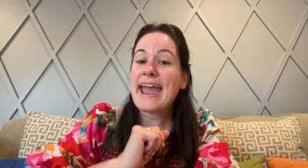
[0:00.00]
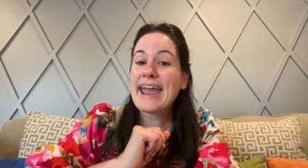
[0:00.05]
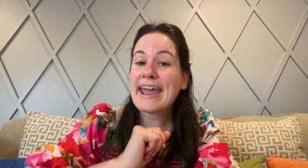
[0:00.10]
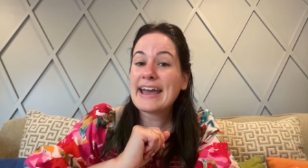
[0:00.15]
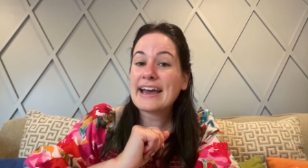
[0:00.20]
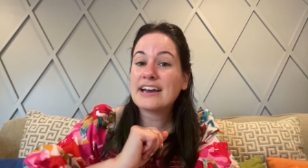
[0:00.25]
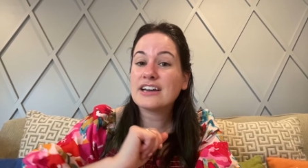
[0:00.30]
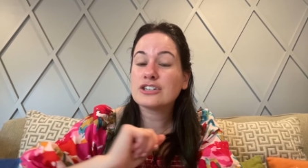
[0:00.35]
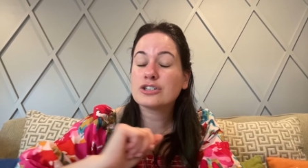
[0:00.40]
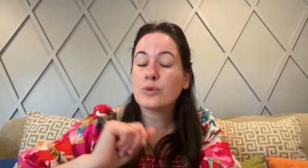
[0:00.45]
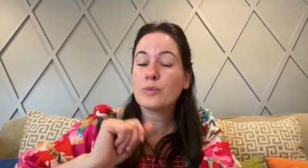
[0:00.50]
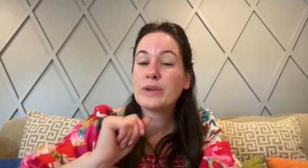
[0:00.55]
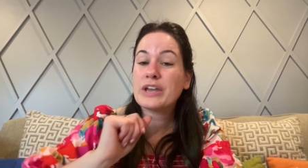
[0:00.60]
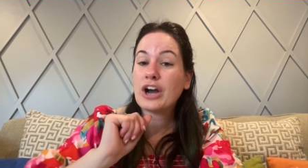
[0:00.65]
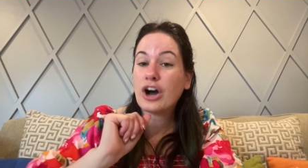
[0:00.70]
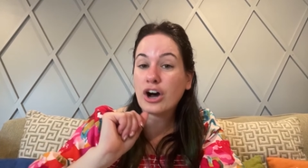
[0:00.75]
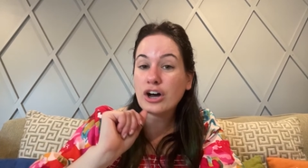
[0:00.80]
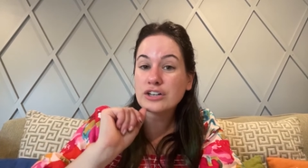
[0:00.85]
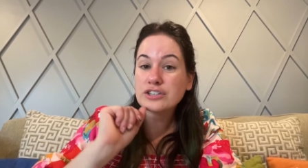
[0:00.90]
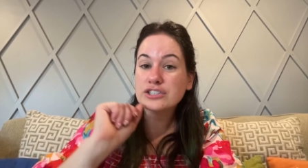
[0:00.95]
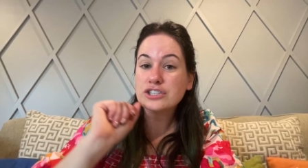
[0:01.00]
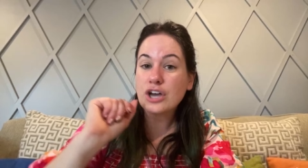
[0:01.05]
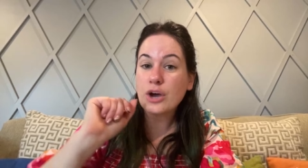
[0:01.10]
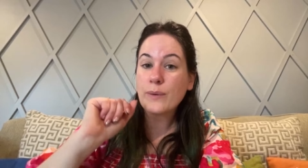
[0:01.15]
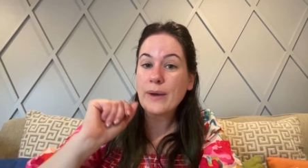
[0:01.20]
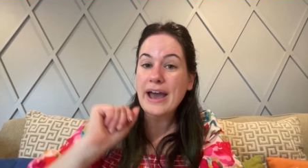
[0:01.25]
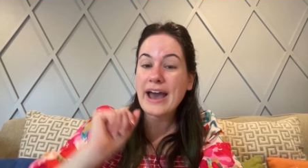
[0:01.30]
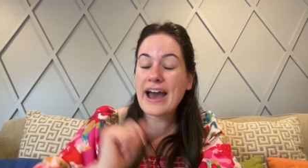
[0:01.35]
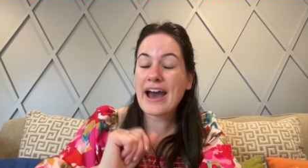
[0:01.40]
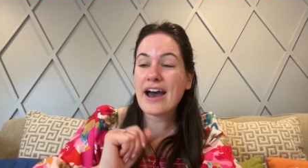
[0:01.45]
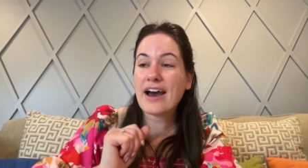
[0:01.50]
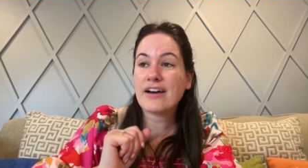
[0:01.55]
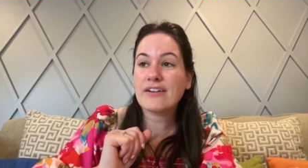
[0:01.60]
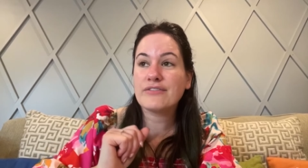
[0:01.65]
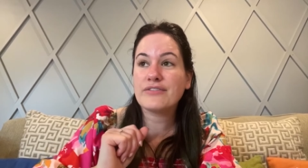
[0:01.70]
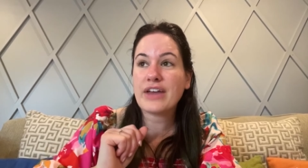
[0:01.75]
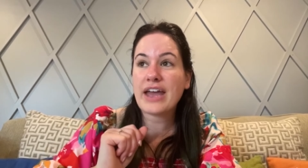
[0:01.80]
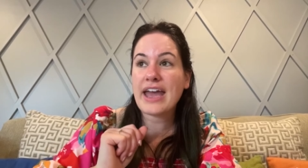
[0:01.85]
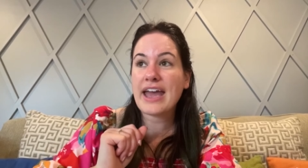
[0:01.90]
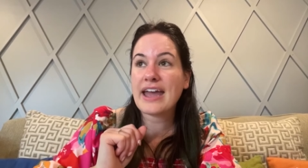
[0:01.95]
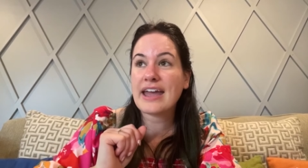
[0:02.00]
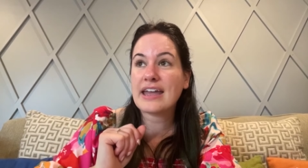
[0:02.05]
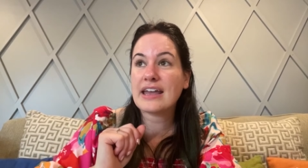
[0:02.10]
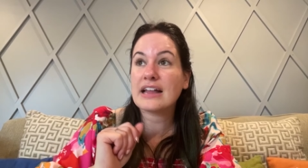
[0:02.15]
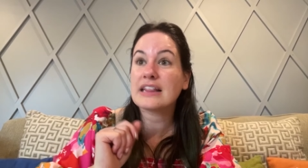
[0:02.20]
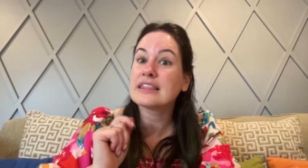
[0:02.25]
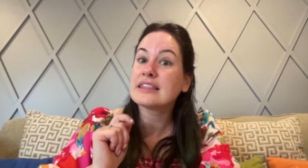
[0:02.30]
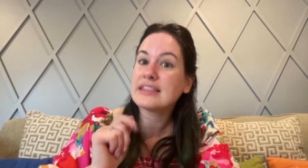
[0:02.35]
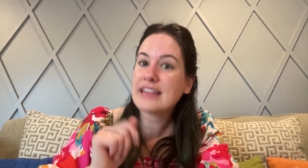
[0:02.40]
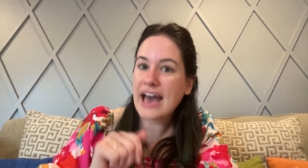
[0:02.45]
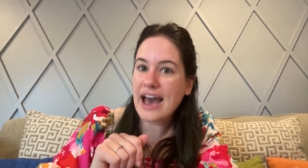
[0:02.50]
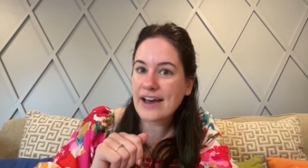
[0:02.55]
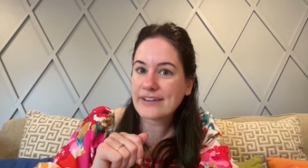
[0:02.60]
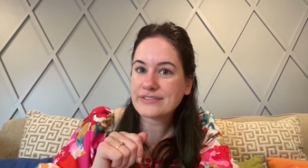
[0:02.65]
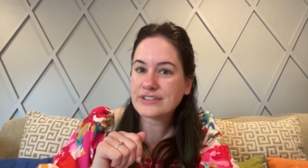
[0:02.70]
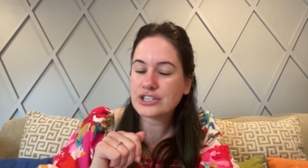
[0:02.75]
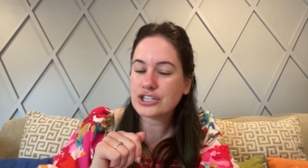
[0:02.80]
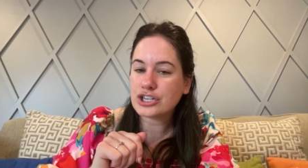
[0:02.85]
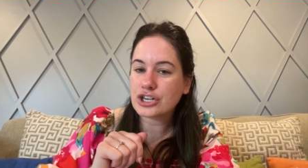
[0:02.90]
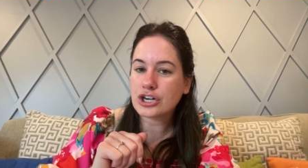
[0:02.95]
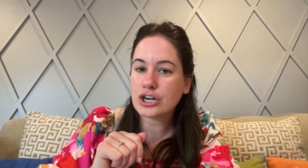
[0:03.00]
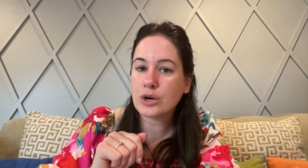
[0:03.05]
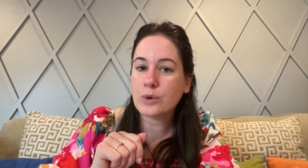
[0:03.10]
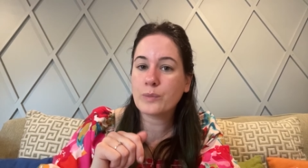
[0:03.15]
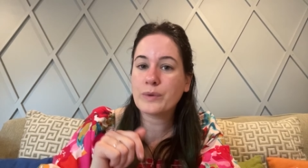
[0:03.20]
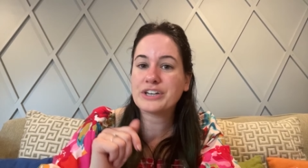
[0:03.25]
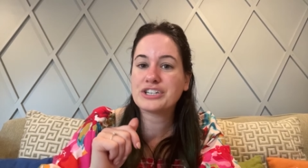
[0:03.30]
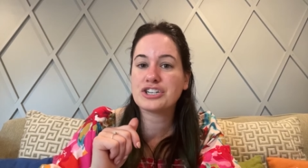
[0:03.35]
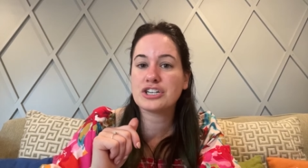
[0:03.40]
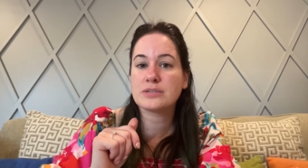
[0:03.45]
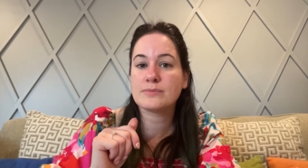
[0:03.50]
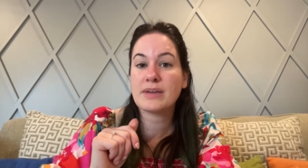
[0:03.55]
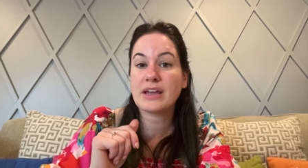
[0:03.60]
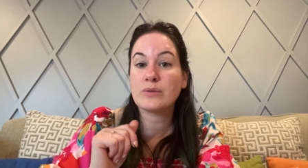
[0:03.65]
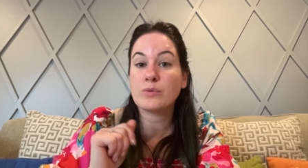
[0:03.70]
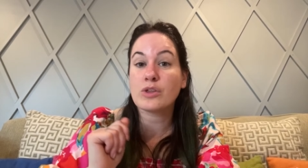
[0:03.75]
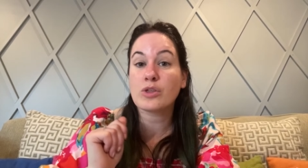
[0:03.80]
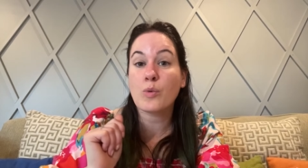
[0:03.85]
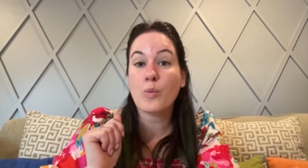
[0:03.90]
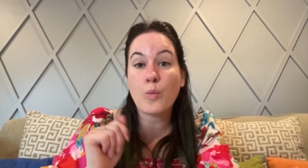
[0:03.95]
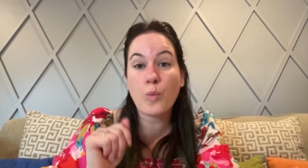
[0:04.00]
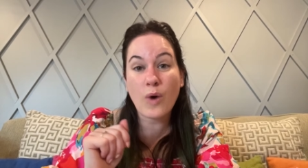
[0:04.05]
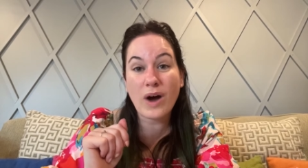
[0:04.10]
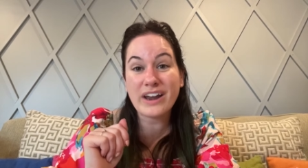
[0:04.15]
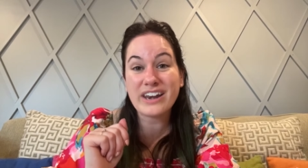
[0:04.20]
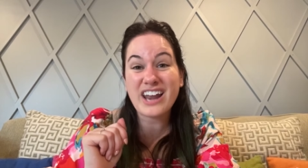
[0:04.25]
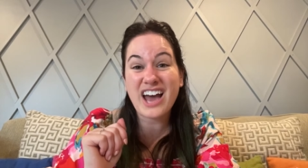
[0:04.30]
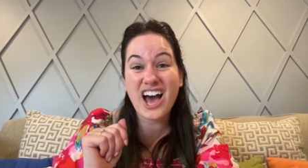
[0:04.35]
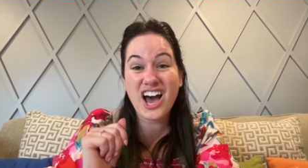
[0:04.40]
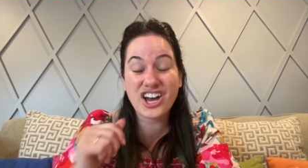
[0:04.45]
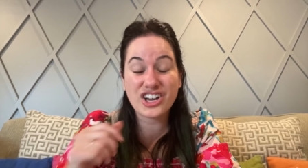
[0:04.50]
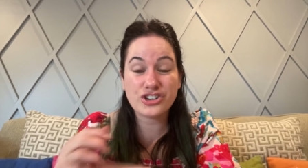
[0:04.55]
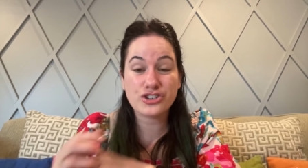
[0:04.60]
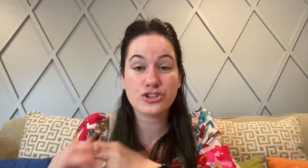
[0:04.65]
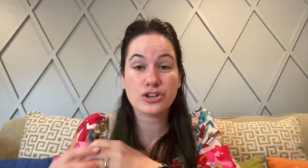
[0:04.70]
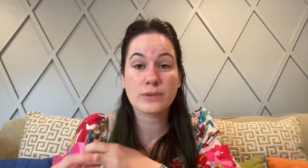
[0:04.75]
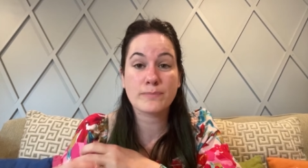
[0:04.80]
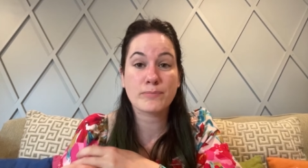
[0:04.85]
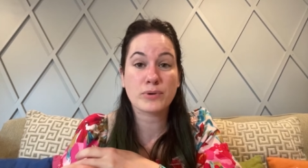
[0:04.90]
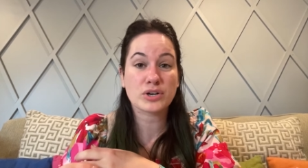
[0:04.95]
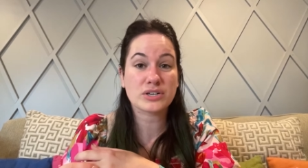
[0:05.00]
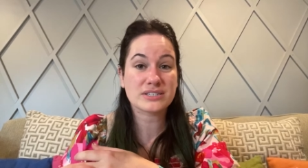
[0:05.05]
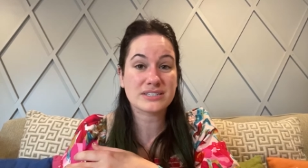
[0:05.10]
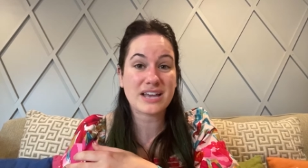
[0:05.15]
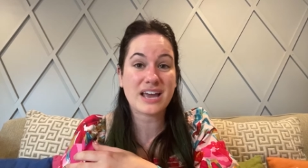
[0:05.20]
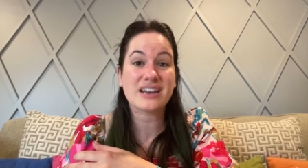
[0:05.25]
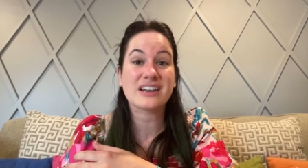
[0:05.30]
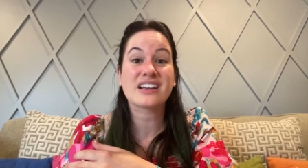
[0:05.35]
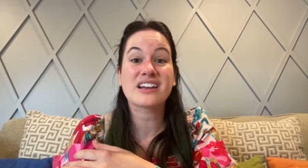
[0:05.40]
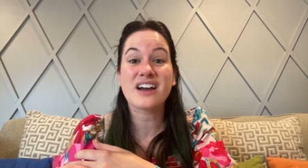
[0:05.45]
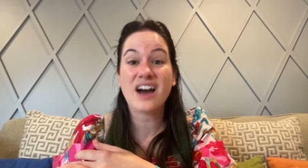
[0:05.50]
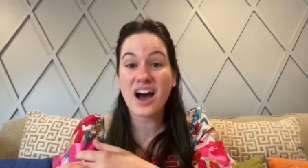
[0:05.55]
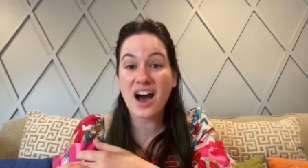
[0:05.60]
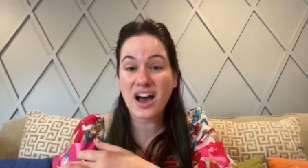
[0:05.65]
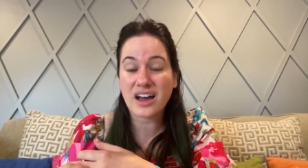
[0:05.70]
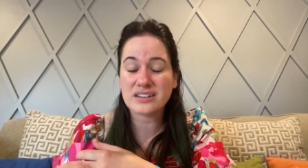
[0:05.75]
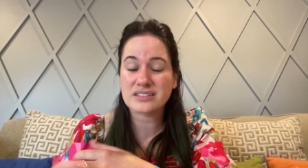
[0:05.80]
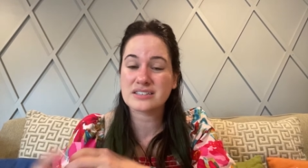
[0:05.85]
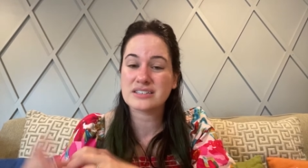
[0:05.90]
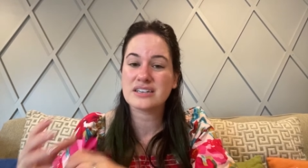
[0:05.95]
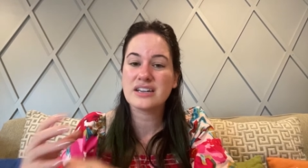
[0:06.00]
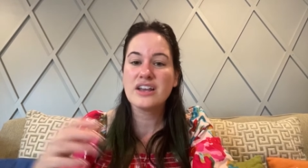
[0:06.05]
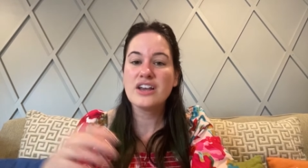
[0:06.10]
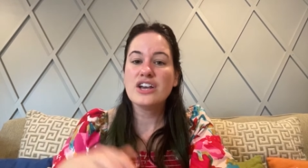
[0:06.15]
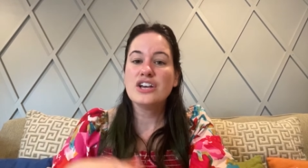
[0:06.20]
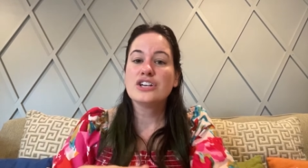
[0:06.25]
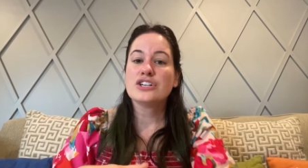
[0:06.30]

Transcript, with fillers: And we also have a lavender, which is made with one hundred percent cotton.